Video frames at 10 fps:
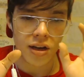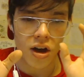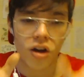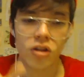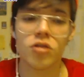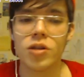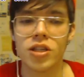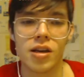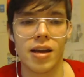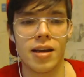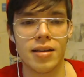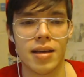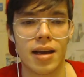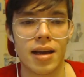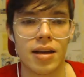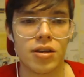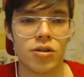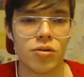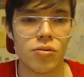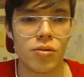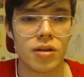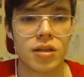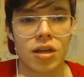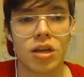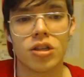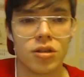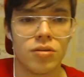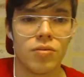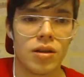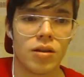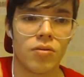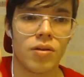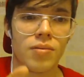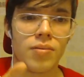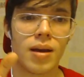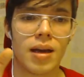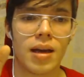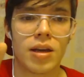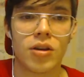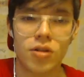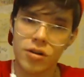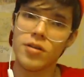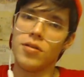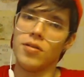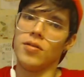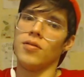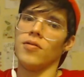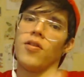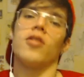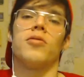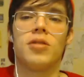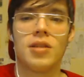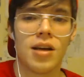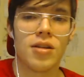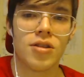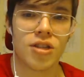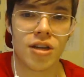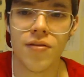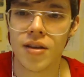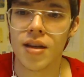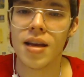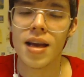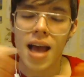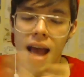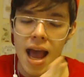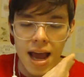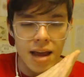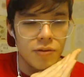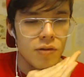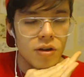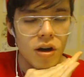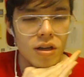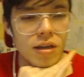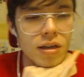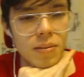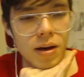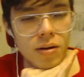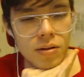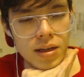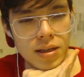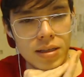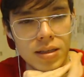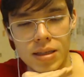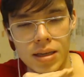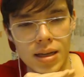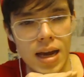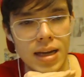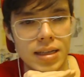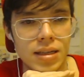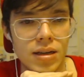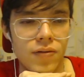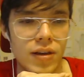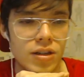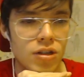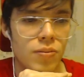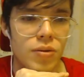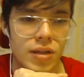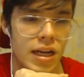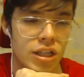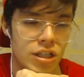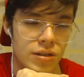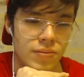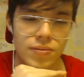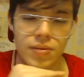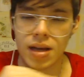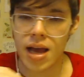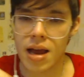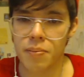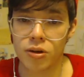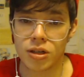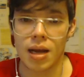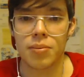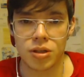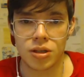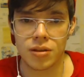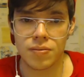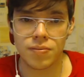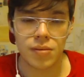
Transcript: On Twitch today, I got into a discussion with one of my good followers, Delta Shift, and we were talking about this idea of interpretation and perception.